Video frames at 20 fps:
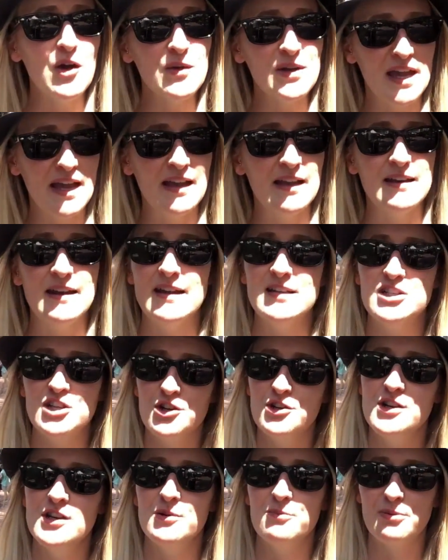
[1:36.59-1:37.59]
okay, a
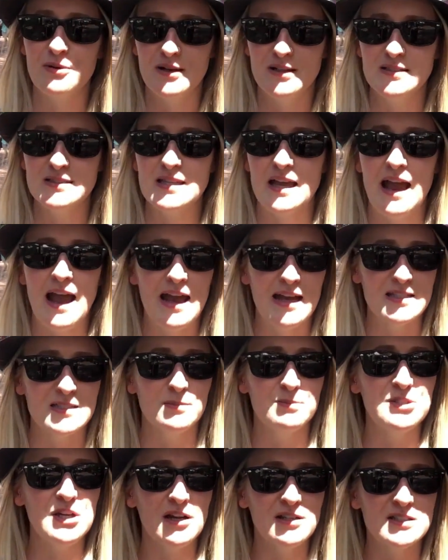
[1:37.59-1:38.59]
Nigerian prince has
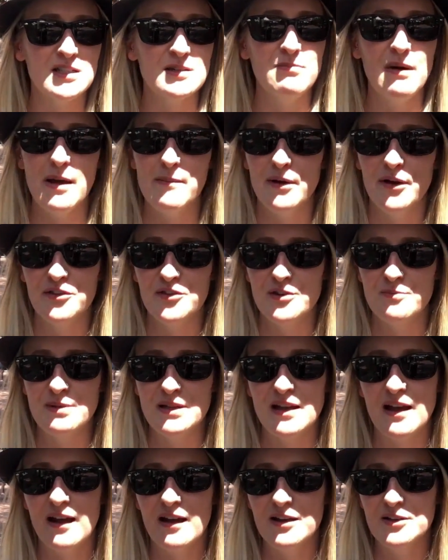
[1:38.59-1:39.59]
abducted my mother
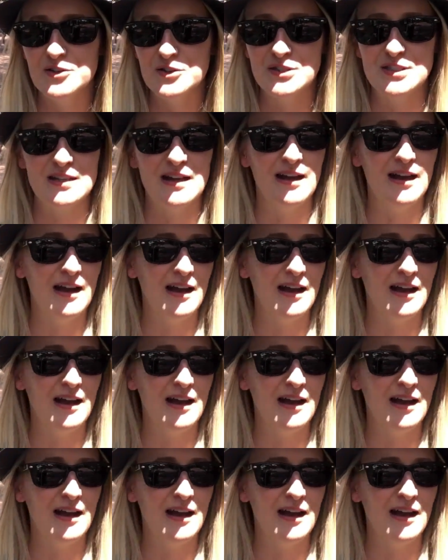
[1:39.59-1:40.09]
because